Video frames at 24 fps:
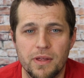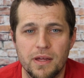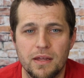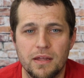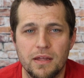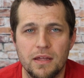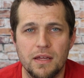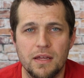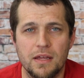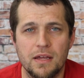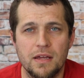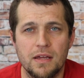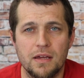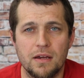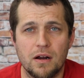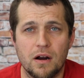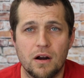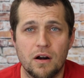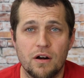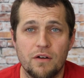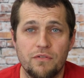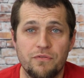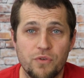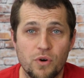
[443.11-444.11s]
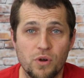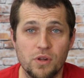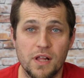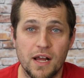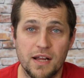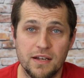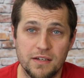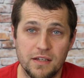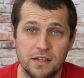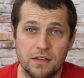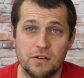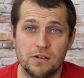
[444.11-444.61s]
that are a full
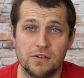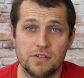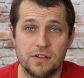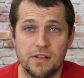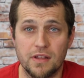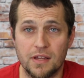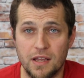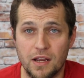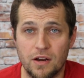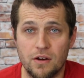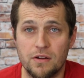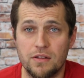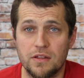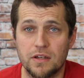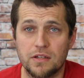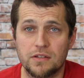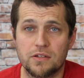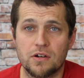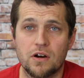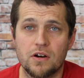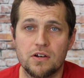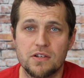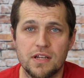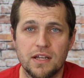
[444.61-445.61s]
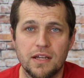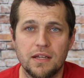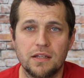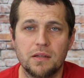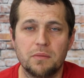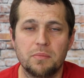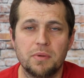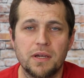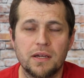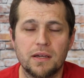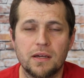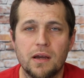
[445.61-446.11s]
line dealer. So they carry the guitars and
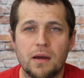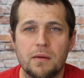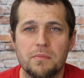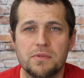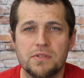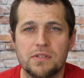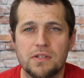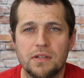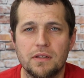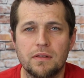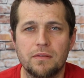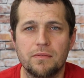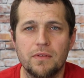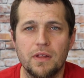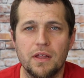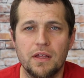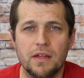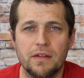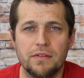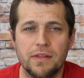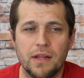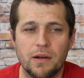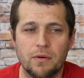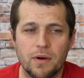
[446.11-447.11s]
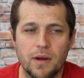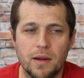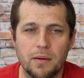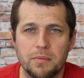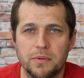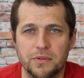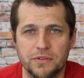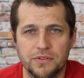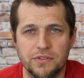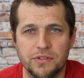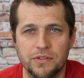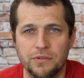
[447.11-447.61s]
the pickups and they were
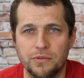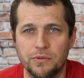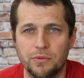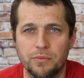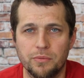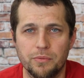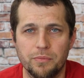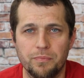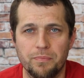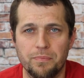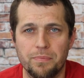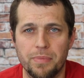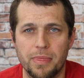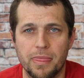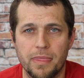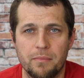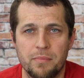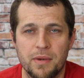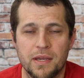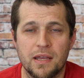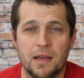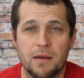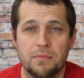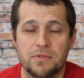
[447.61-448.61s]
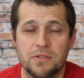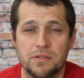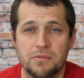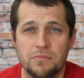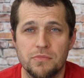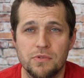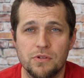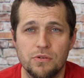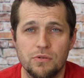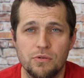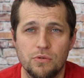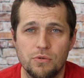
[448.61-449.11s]
able to pick up
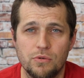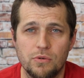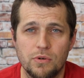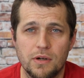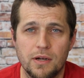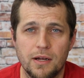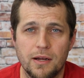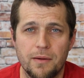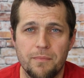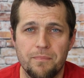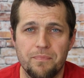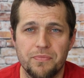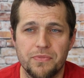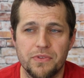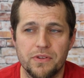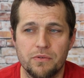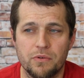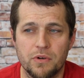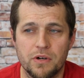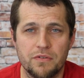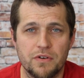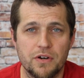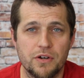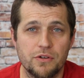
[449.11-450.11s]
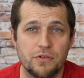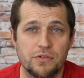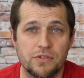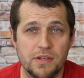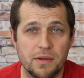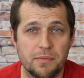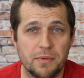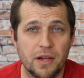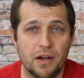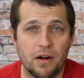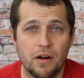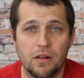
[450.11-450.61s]
some new, uh, one of our new
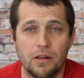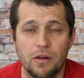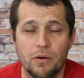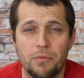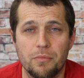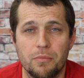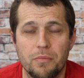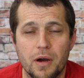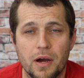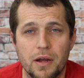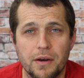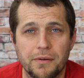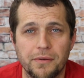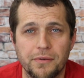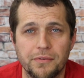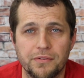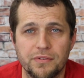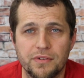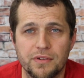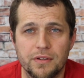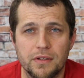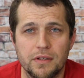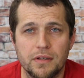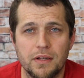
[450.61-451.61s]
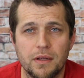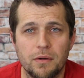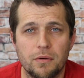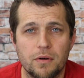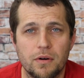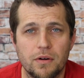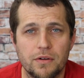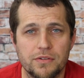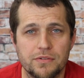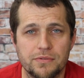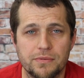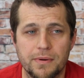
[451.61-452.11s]
semi-hollow models. And then they were
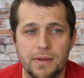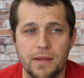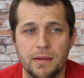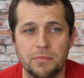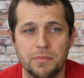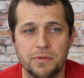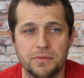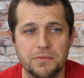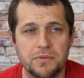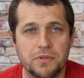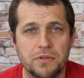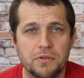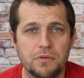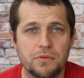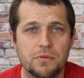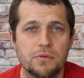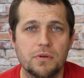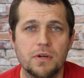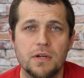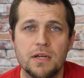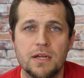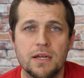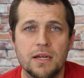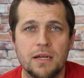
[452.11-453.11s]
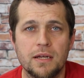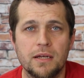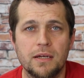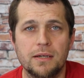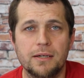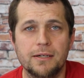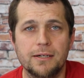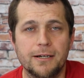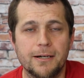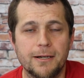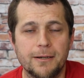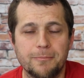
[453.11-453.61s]
also able to,
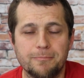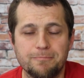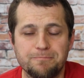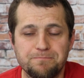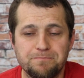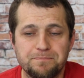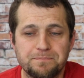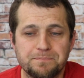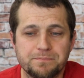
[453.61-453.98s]
um,